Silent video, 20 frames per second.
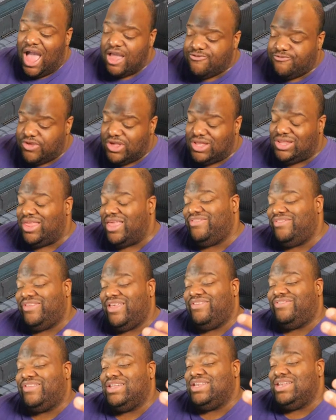I feel,
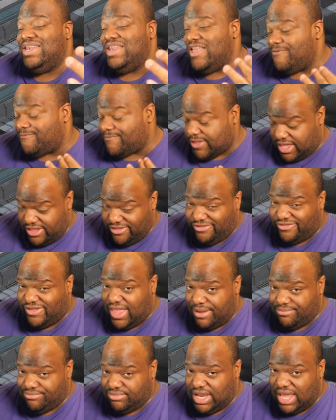is a significant
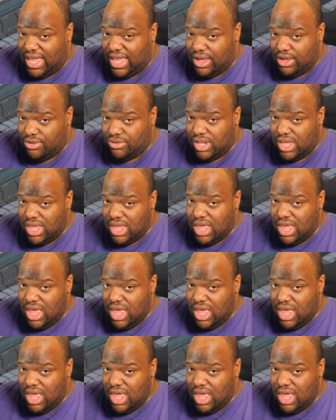step down